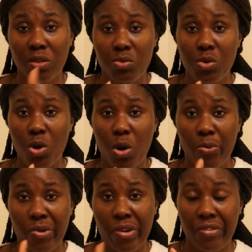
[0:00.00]
what we call
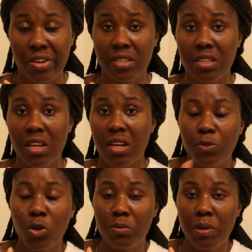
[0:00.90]
preference.
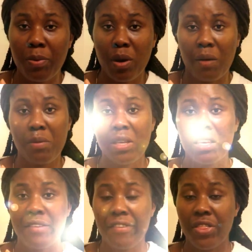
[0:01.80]
Old people are being
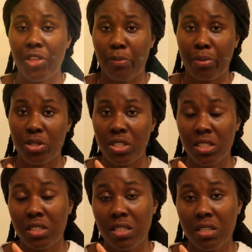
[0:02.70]
given the
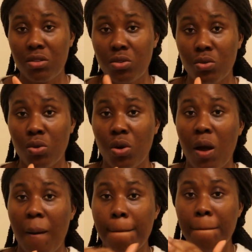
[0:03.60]
opportunity to
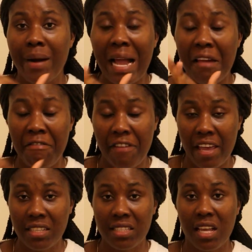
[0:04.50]
buy
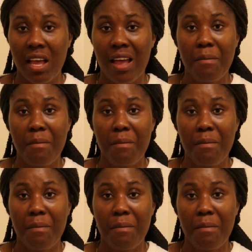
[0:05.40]
first